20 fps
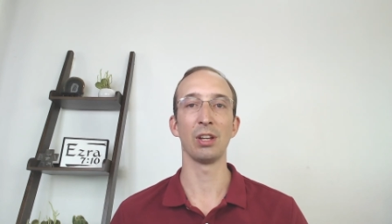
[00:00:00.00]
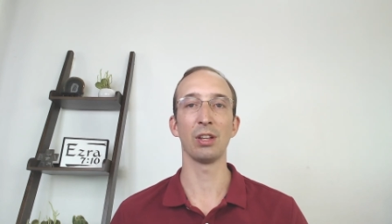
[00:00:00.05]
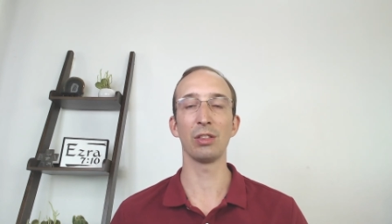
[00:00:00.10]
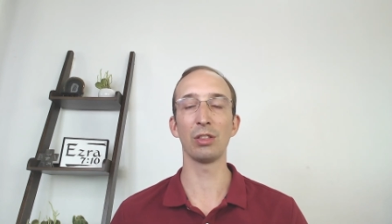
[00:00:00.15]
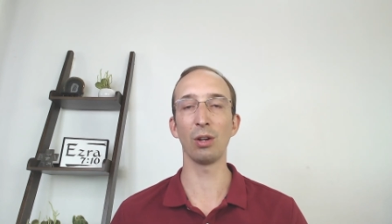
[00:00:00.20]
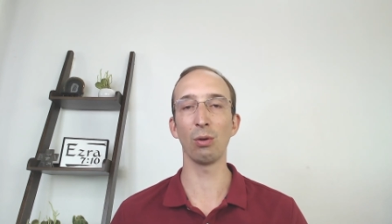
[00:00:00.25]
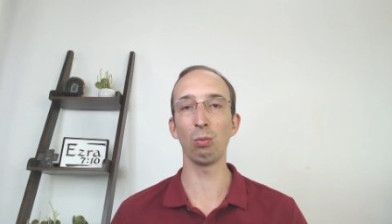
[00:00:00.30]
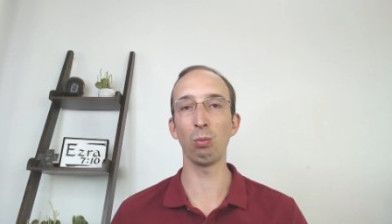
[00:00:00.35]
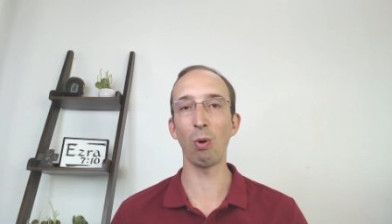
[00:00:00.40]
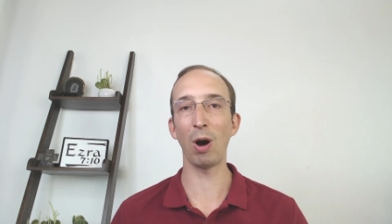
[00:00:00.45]

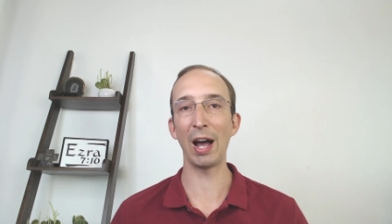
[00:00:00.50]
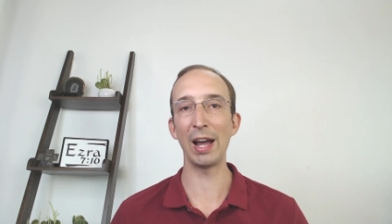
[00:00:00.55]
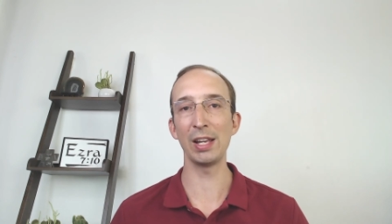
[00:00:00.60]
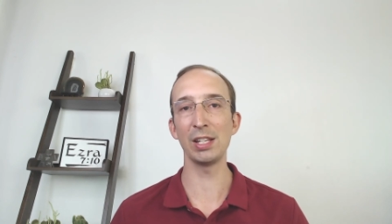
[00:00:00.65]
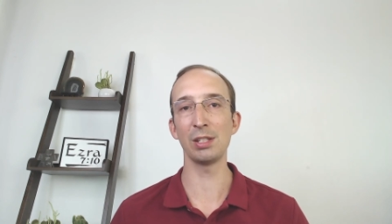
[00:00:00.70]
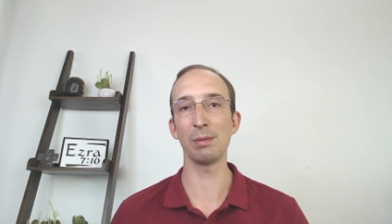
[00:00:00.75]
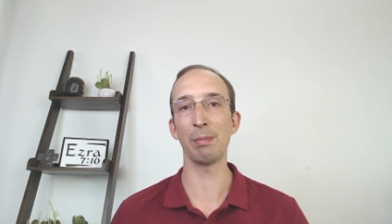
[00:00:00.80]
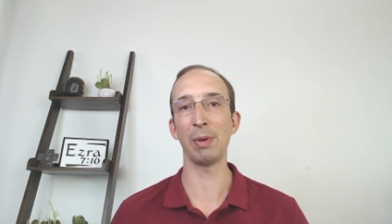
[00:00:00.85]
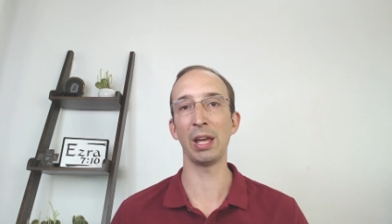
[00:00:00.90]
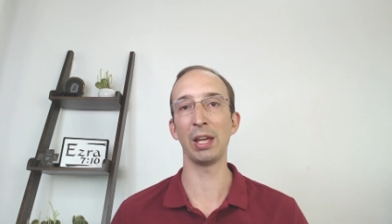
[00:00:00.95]
the
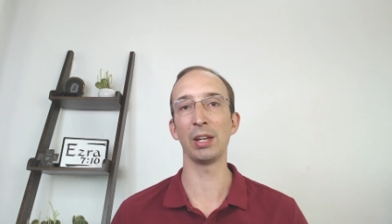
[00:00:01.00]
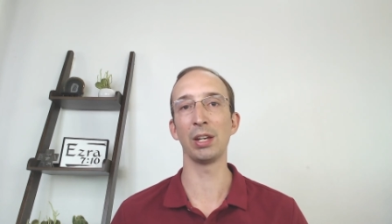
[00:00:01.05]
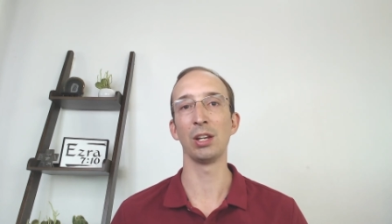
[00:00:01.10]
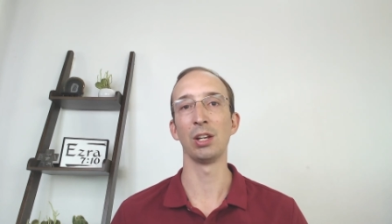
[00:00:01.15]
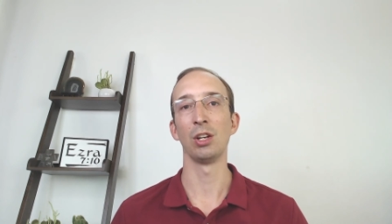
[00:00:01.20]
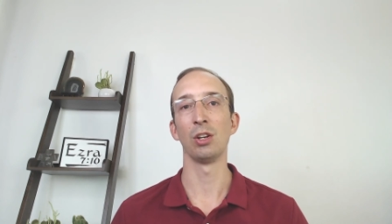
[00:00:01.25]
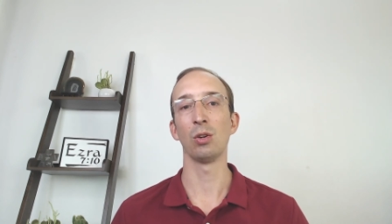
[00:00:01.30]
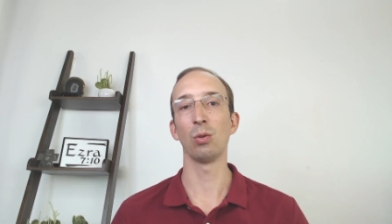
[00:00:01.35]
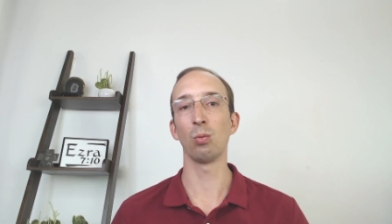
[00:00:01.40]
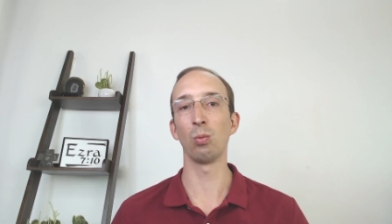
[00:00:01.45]
wise men
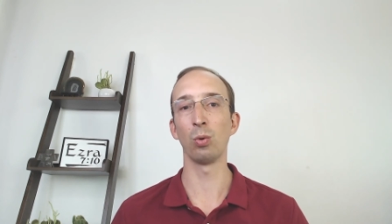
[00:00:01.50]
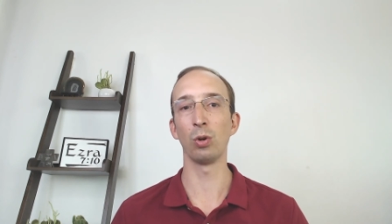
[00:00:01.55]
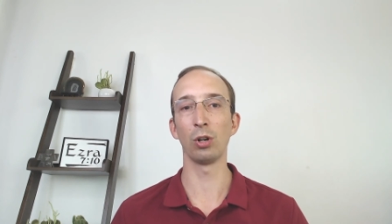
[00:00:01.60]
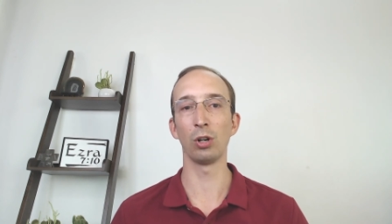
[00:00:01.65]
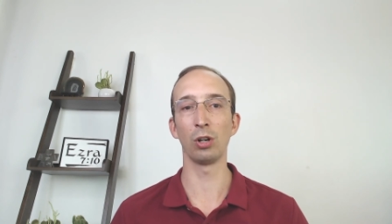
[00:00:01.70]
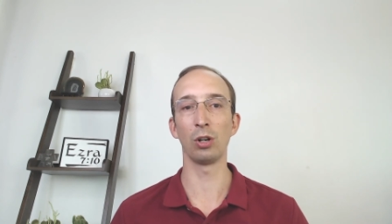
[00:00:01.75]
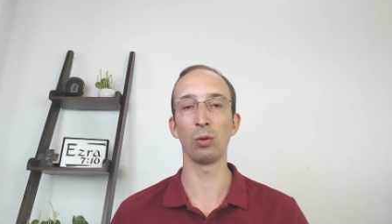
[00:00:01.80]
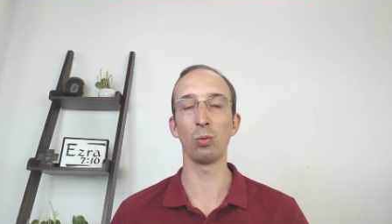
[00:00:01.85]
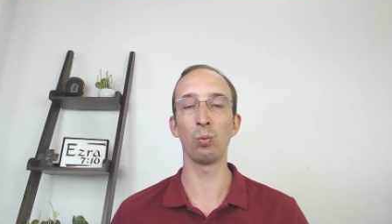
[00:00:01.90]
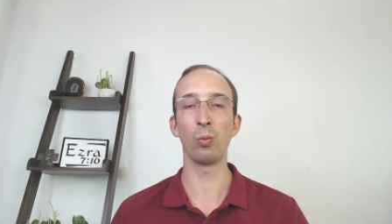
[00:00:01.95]

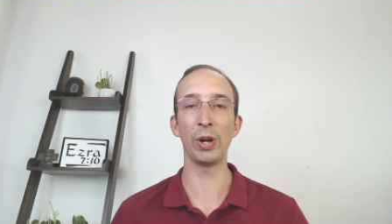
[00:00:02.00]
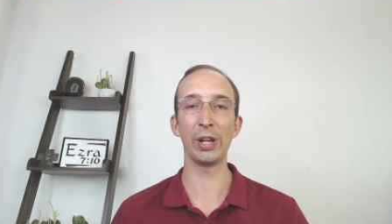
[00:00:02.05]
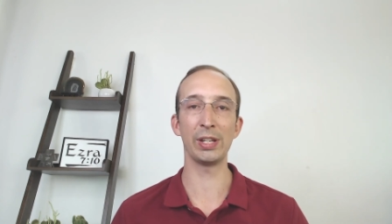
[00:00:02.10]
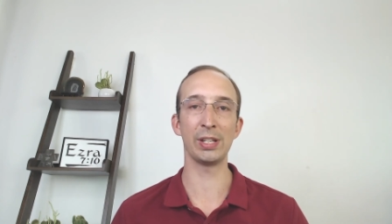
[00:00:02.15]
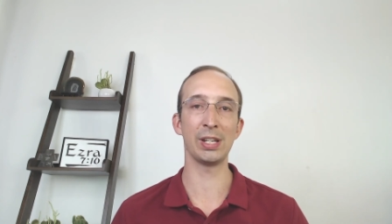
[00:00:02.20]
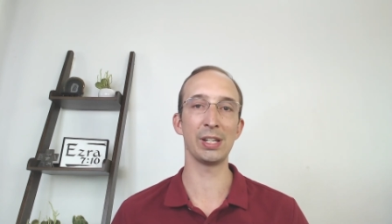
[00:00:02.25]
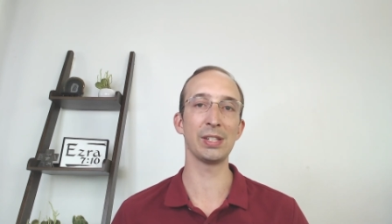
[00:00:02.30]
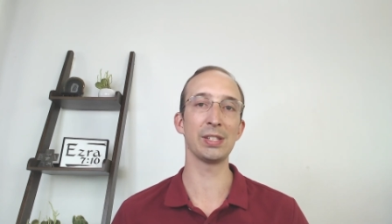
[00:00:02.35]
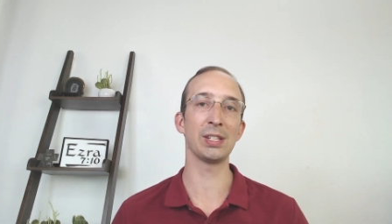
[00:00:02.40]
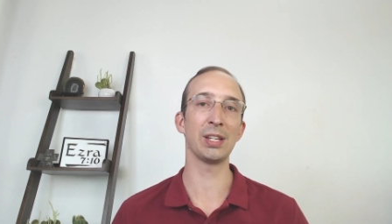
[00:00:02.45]
were
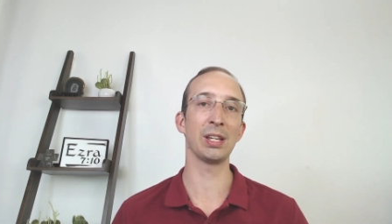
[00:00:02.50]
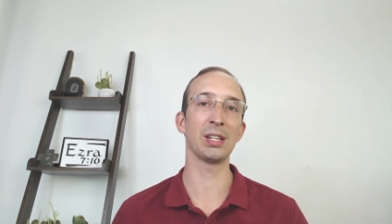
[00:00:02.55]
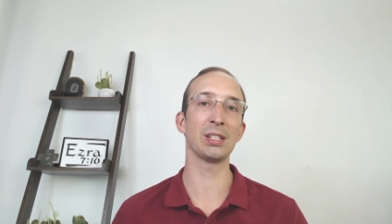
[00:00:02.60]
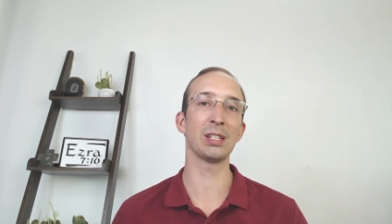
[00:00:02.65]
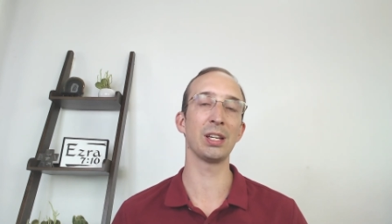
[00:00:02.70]
witnesses,